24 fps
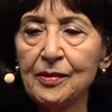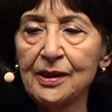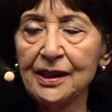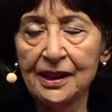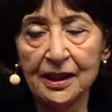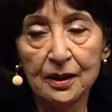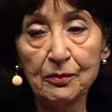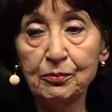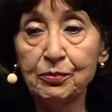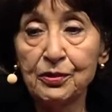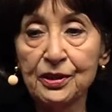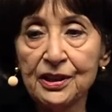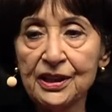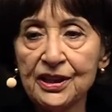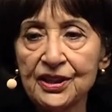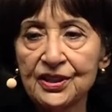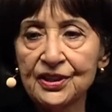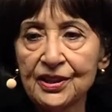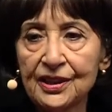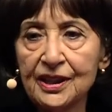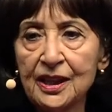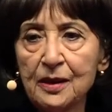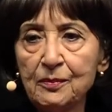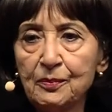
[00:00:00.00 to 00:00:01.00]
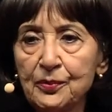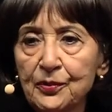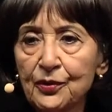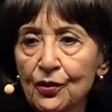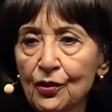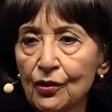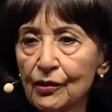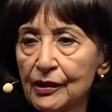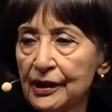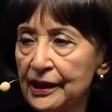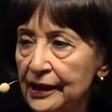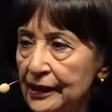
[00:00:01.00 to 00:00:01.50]
and the priest keep
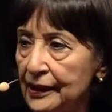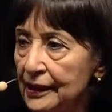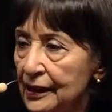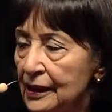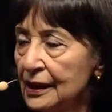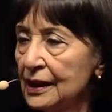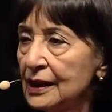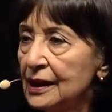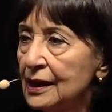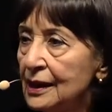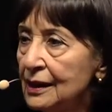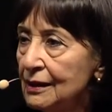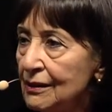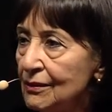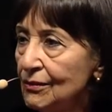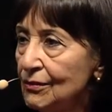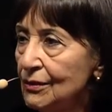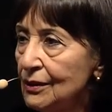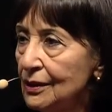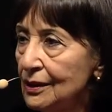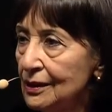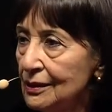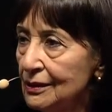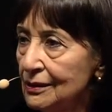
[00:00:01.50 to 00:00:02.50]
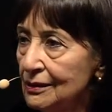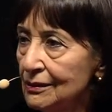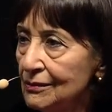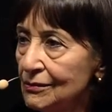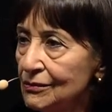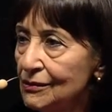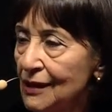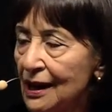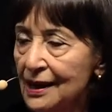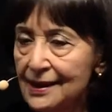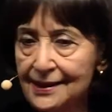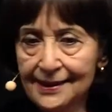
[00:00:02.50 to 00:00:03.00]
throwing
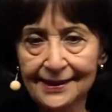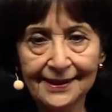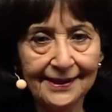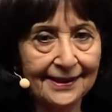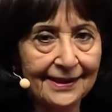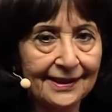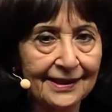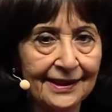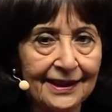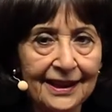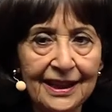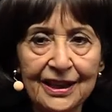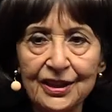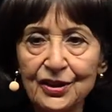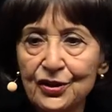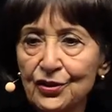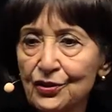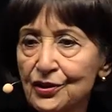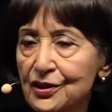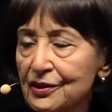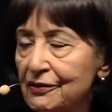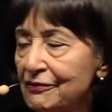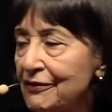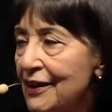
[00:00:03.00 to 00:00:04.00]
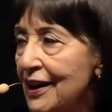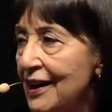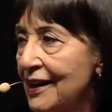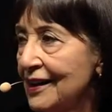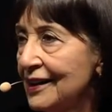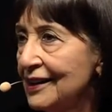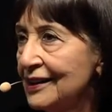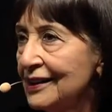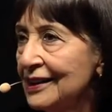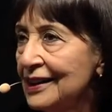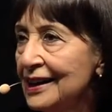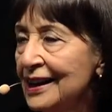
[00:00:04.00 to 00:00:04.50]
rice into the
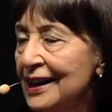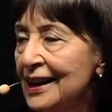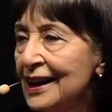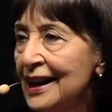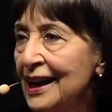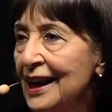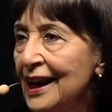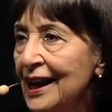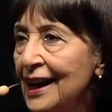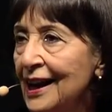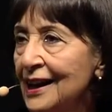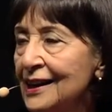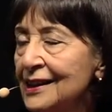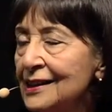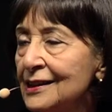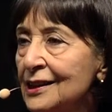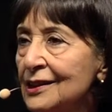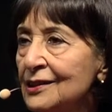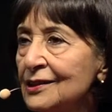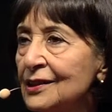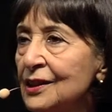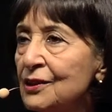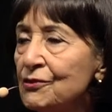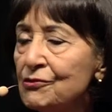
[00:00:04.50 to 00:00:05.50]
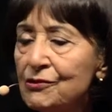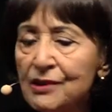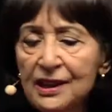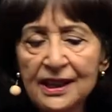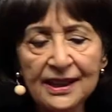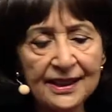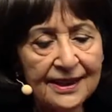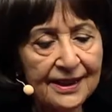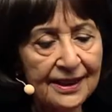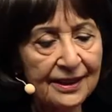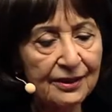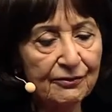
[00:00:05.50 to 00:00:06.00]
fire. And the
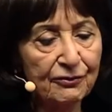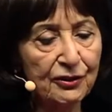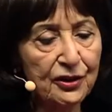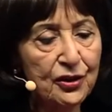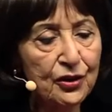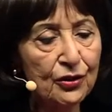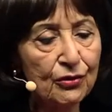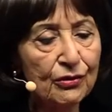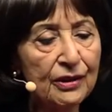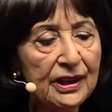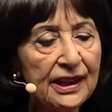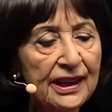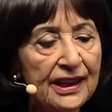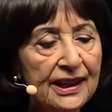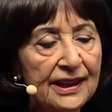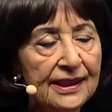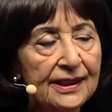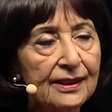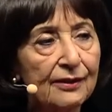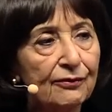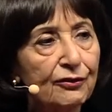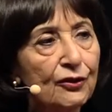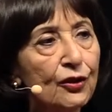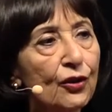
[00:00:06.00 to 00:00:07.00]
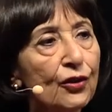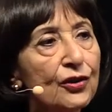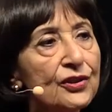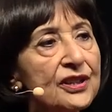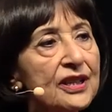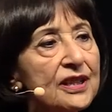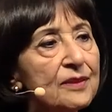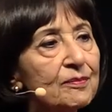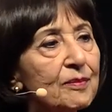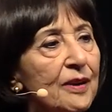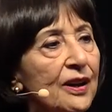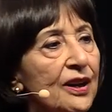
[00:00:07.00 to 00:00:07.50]
reason for doing it, of course,
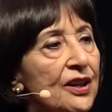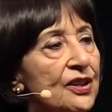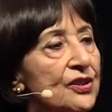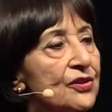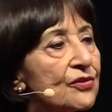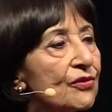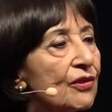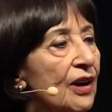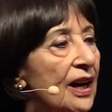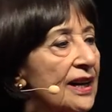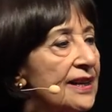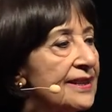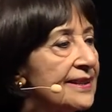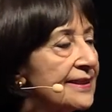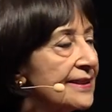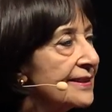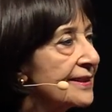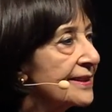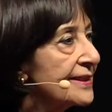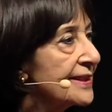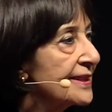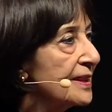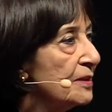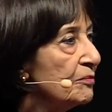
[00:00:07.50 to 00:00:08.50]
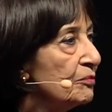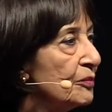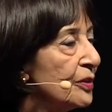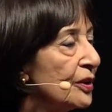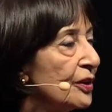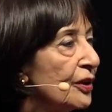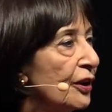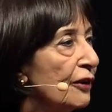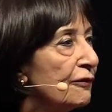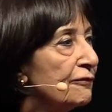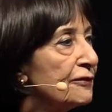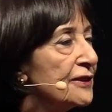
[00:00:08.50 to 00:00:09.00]
is because rice is a
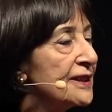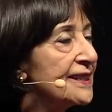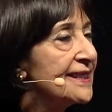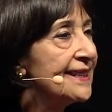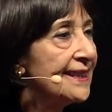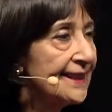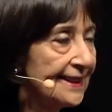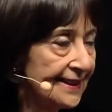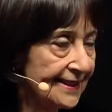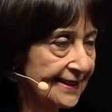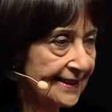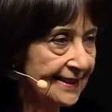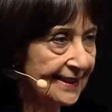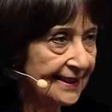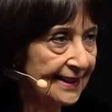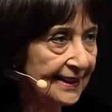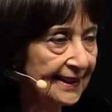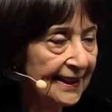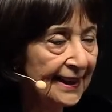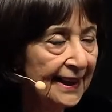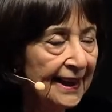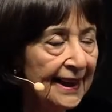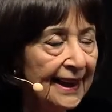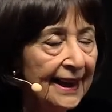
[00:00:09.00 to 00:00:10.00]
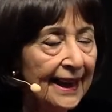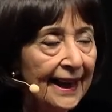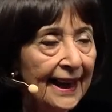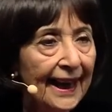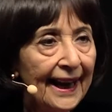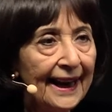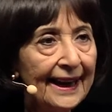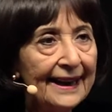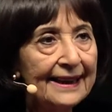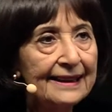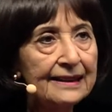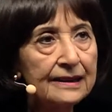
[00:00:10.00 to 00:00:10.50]
symbol of fertility.
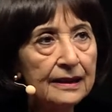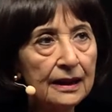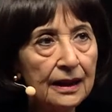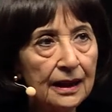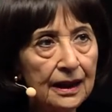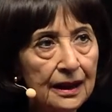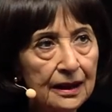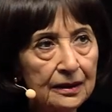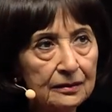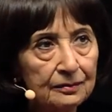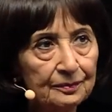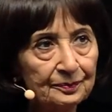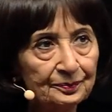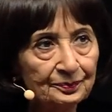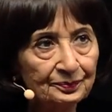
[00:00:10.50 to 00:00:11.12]
And why